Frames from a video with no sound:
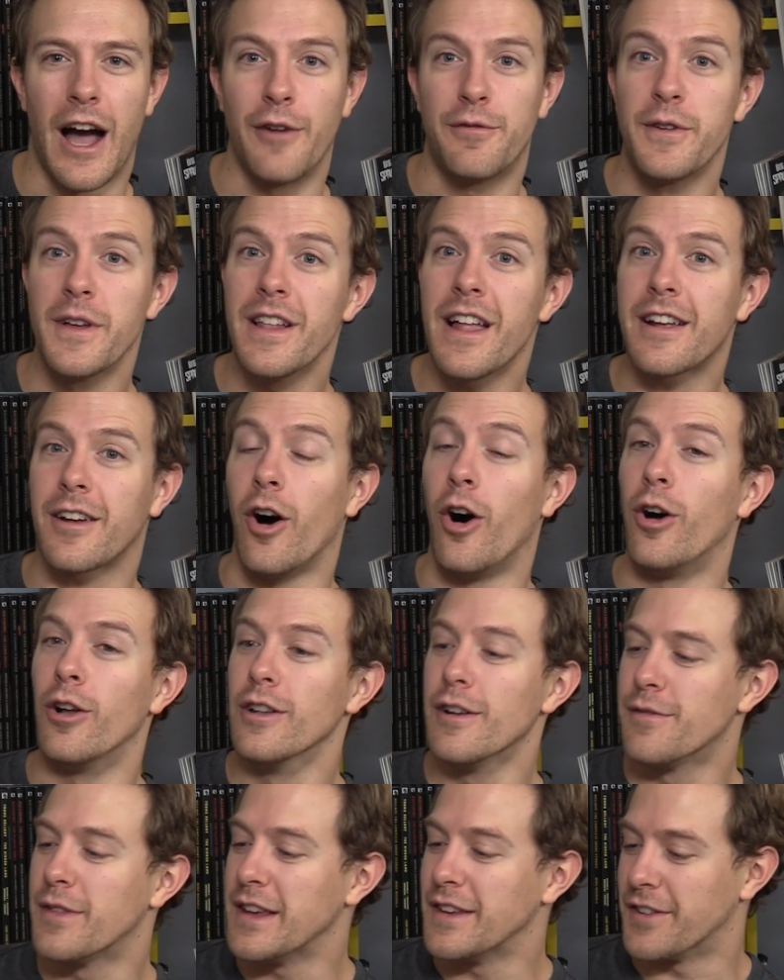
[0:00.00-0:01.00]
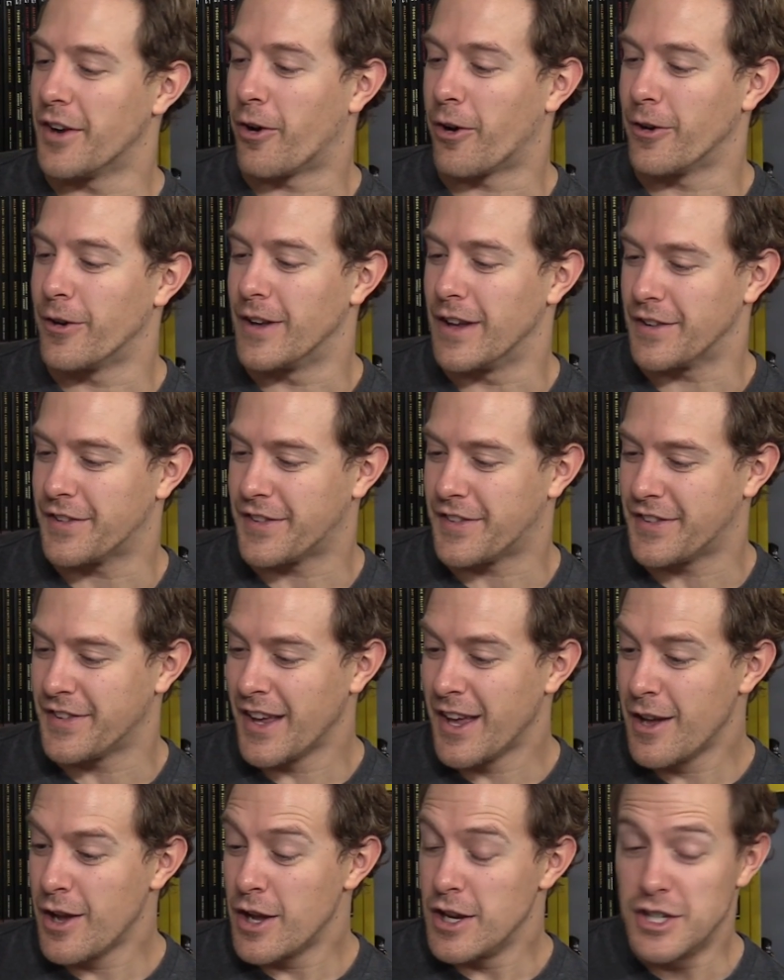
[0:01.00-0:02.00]
I feel like all of these artists
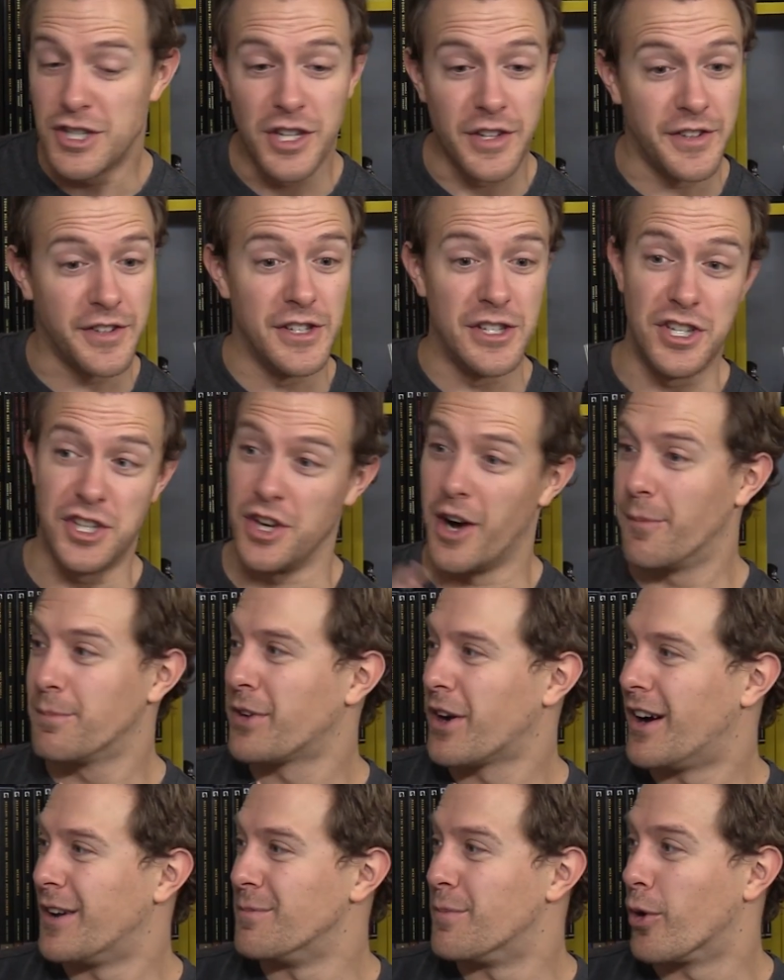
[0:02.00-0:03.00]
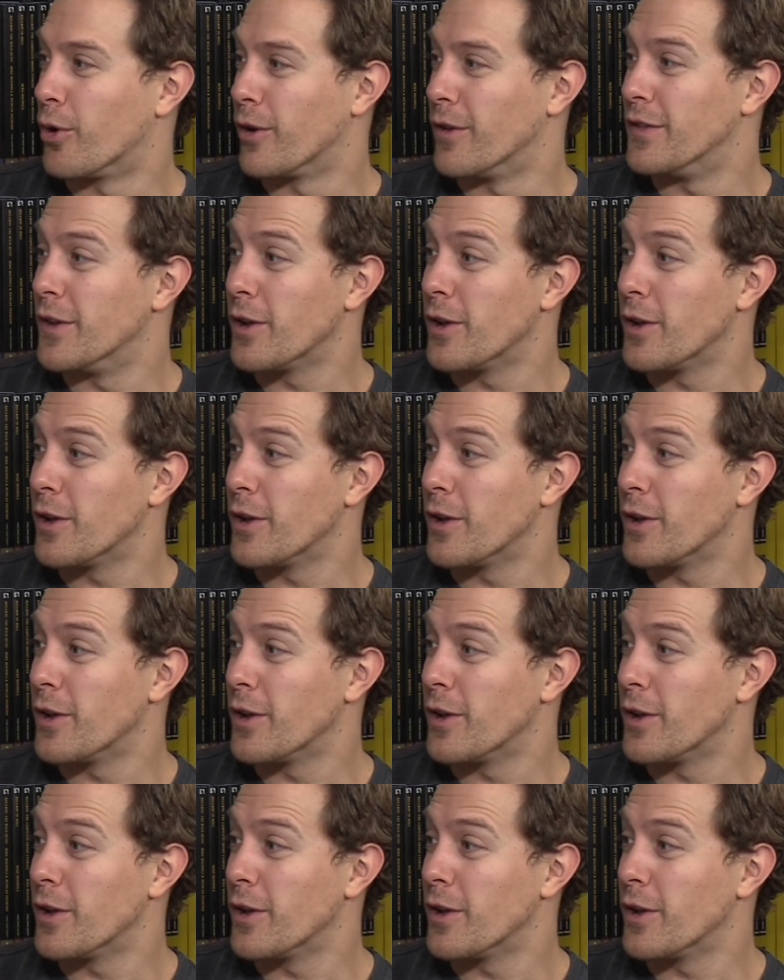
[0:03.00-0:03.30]
just jumped on board.